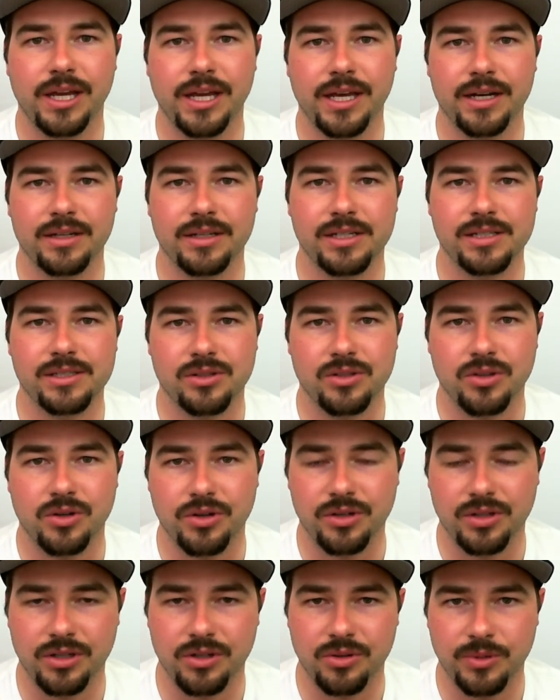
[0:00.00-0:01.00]
and at least
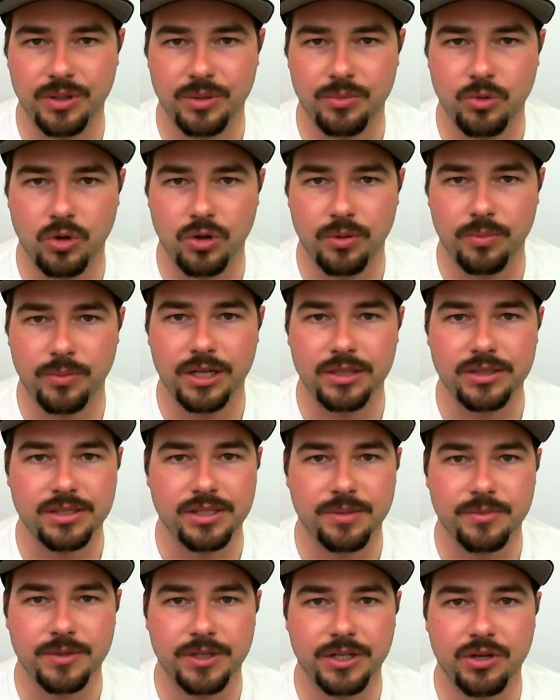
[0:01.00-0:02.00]
learn a little bit more about
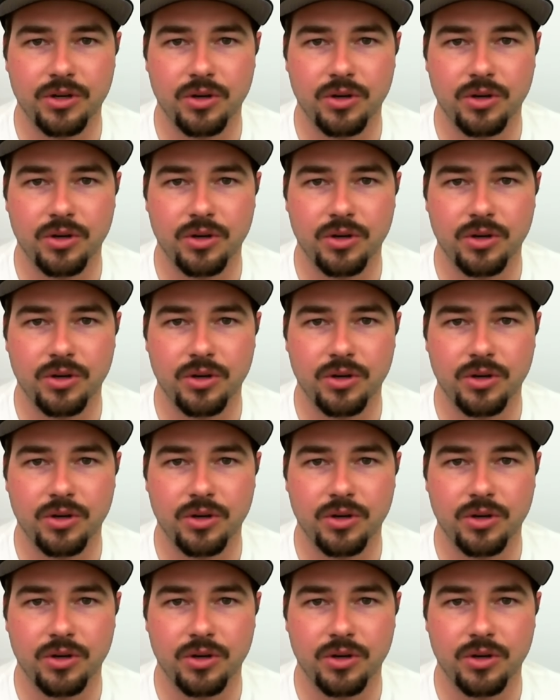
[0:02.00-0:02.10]
something